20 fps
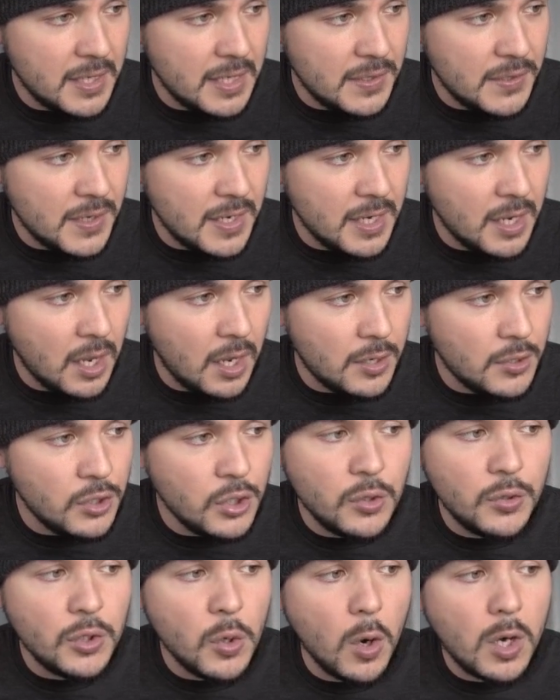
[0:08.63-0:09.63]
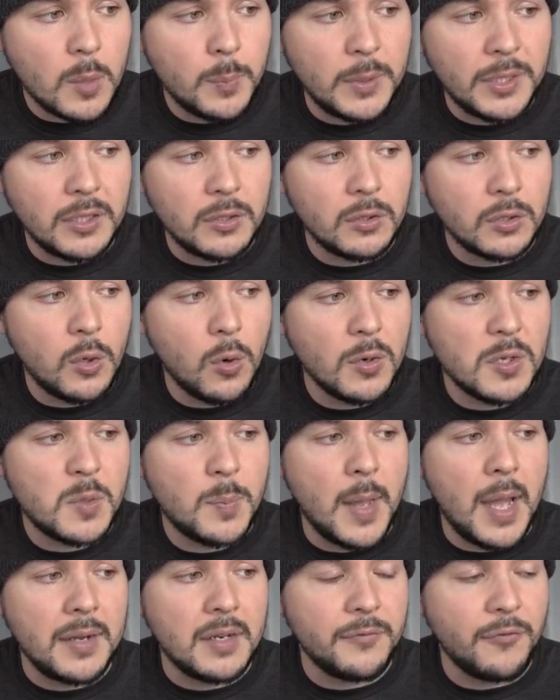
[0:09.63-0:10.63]
he's a New York political
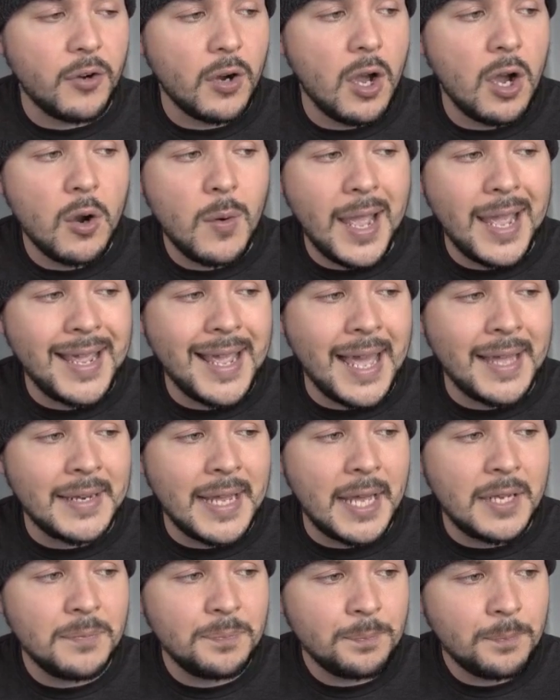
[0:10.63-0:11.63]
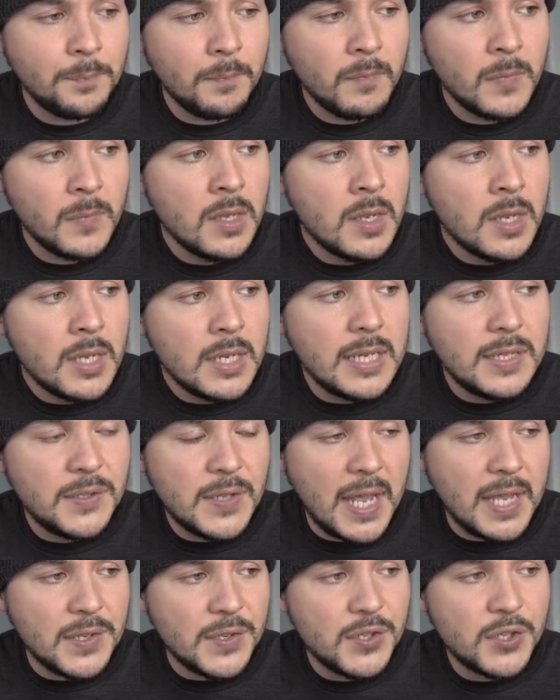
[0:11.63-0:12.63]
correspondent for OANN, he
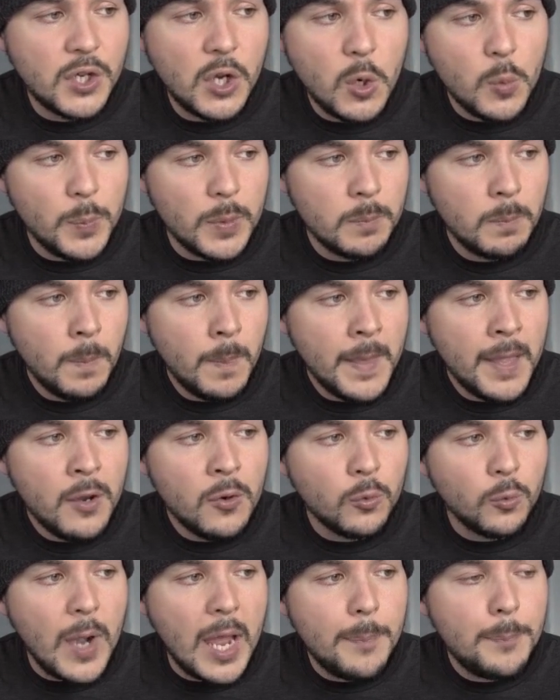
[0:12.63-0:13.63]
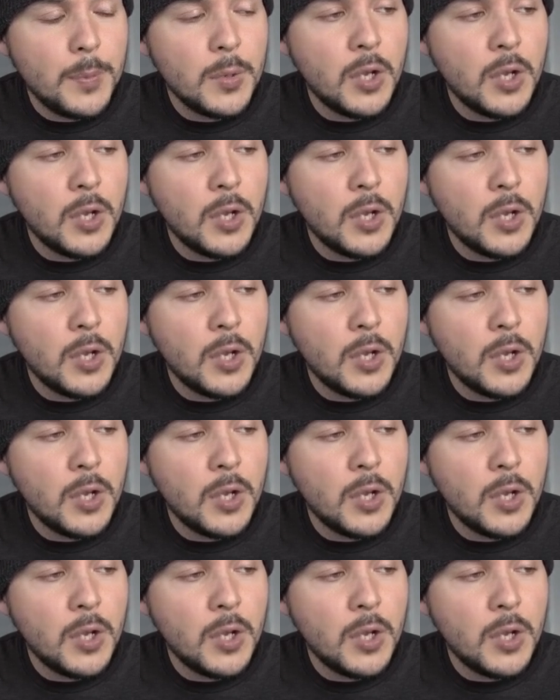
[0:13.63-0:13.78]
says, scoop, Rep.